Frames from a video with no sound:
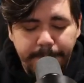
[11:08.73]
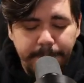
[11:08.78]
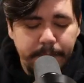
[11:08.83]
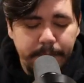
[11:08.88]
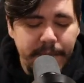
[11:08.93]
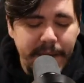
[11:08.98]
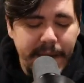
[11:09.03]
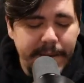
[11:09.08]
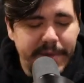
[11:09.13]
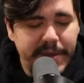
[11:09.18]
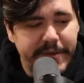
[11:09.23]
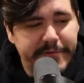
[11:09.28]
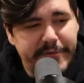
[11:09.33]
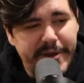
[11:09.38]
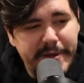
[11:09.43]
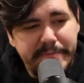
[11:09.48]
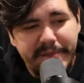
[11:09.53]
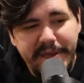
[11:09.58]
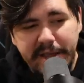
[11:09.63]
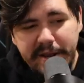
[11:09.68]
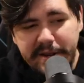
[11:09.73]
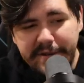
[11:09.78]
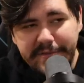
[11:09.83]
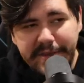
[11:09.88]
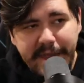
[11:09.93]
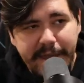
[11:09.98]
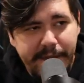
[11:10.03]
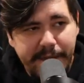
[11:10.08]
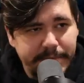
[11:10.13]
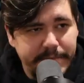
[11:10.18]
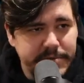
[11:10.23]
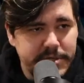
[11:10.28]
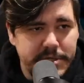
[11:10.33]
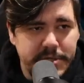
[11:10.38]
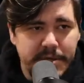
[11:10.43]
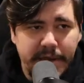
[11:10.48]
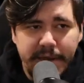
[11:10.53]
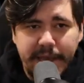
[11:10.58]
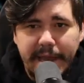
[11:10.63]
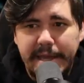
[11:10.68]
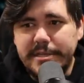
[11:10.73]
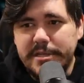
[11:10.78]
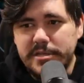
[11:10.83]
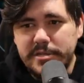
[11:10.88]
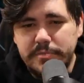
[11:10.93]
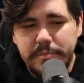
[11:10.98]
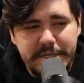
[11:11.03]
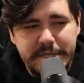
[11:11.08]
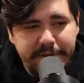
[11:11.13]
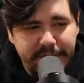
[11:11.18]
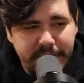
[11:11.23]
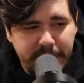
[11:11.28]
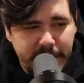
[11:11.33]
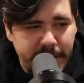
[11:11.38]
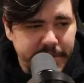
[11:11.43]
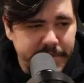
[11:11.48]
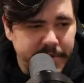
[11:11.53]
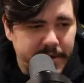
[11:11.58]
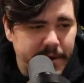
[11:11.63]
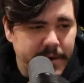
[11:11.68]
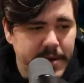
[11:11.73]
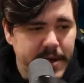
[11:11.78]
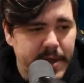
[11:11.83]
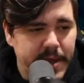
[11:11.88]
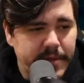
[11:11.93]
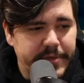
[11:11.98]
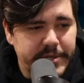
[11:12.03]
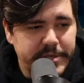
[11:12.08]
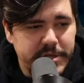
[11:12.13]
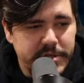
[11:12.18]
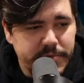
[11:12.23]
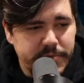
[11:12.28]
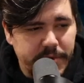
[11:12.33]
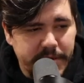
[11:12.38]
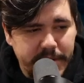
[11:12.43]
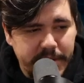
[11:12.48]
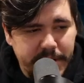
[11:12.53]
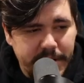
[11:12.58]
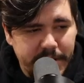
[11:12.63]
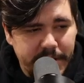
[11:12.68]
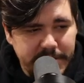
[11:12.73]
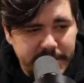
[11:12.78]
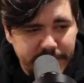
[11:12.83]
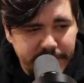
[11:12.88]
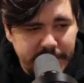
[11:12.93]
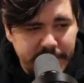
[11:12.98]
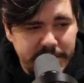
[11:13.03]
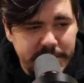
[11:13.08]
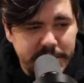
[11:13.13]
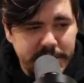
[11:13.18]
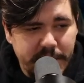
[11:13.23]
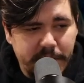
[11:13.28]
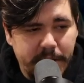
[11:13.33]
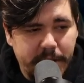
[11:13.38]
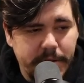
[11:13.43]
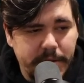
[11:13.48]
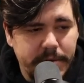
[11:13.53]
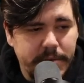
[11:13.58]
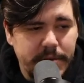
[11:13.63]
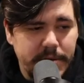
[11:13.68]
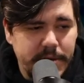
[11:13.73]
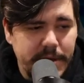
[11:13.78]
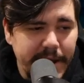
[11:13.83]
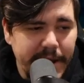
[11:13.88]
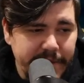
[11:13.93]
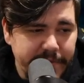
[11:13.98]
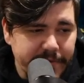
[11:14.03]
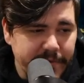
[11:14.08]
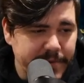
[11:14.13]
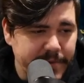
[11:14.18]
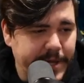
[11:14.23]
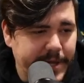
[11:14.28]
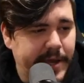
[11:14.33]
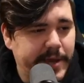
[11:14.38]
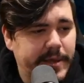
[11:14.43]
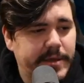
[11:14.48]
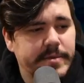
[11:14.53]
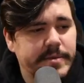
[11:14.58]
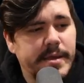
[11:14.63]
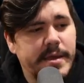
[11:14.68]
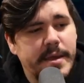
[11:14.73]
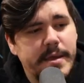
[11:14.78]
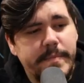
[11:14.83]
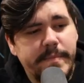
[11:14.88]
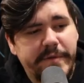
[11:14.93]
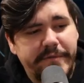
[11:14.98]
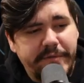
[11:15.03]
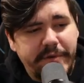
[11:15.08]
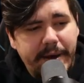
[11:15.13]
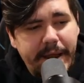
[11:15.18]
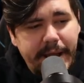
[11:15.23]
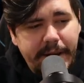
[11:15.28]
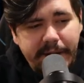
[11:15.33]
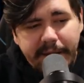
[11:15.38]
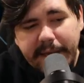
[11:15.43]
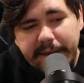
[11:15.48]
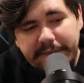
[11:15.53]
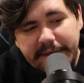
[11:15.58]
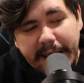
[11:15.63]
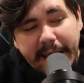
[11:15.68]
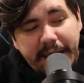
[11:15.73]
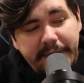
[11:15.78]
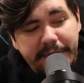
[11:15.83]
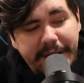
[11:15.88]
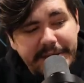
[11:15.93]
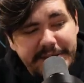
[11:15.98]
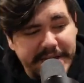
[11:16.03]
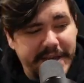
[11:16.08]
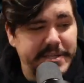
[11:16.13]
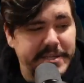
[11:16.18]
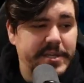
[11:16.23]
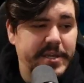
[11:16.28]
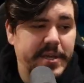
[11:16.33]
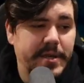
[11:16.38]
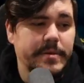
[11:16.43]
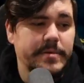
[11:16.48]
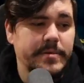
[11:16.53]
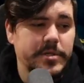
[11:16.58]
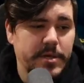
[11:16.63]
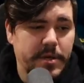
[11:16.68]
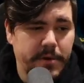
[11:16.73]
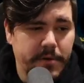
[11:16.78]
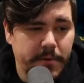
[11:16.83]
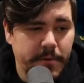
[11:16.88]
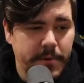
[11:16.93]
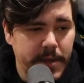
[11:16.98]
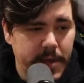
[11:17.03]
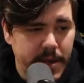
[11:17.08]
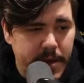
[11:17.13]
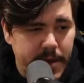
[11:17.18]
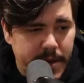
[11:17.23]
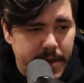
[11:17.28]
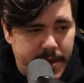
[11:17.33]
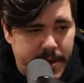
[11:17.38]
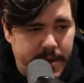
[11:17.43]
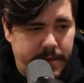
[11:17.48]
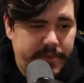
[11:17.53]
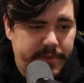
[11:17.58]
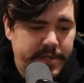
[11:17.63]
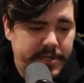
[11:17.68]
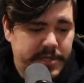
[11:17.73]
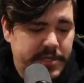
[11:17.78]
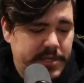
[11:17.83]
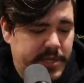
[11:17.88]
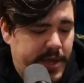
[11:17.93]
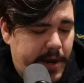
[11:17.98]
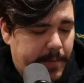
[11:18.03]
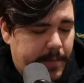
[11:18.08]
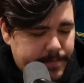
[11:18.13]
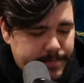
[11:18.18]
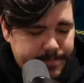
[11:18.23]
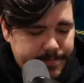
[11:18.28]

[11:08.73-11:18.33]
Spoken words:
Maybe if I play enough games against a specific color, this is one of the cards I would consider cutting from the deck. But for now, I haven't had that testing, so this is there.